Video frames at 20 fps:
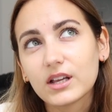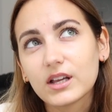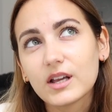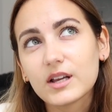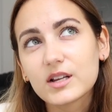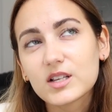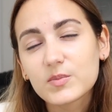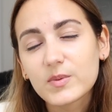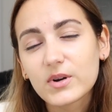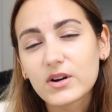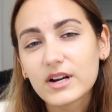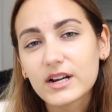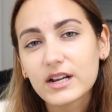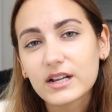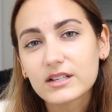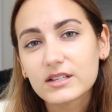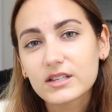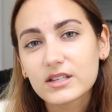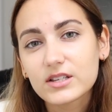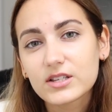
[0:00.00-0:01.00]

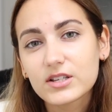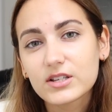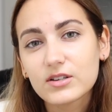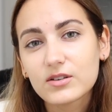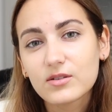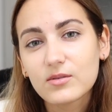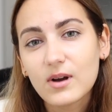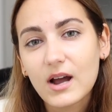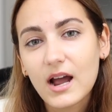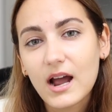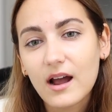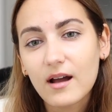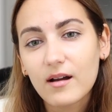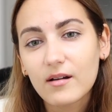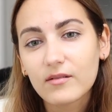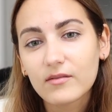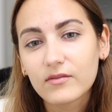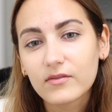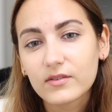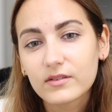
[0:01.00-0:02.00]
experience to
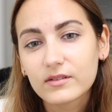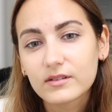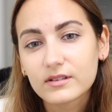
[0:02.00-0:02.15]
have